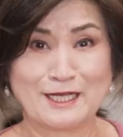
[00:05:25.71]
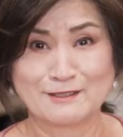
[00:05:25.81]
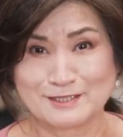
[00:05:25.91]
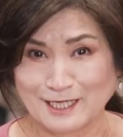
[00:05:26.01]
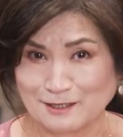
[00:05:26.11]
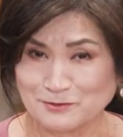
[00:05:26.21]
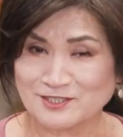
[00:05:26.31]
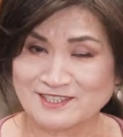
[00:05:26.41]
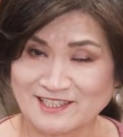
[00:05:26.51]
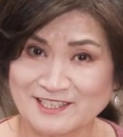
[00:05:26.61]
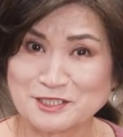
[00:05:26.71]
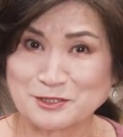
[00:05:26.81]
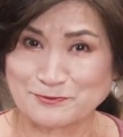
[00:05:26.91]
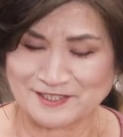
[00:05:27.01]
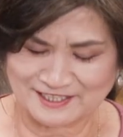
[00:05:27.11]
now time to
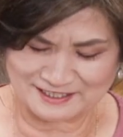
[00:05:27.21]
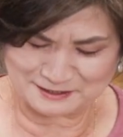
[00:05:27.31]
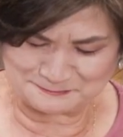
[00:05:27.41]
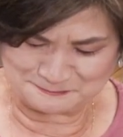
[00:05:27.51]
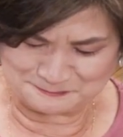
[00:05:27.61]
taste, right?